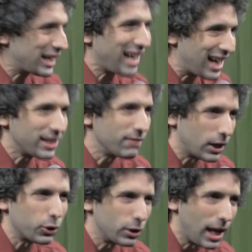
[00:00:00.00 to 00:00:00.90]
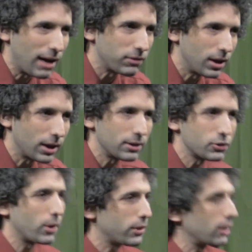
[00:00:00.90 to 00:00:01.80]
gotta leave on a good laugh line.
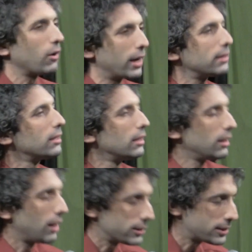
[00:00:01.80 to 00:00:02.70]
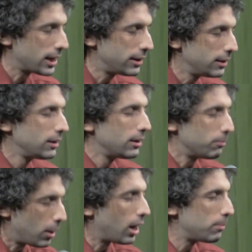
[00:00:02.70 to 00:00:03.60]
So I thought, all right. I said,
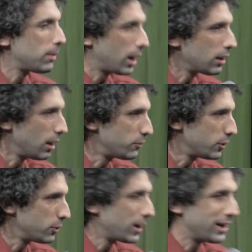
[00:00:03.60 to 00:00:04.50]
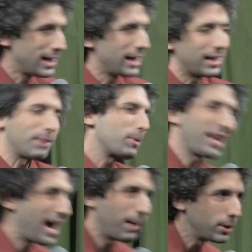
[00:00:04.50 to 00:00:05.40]
"Mom, I love you," and I'm
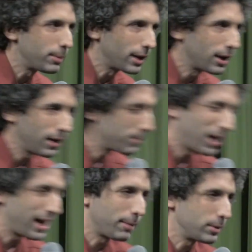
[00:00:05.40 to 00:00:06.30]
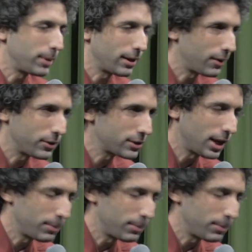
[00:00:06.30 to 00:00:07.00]
not happy about how this came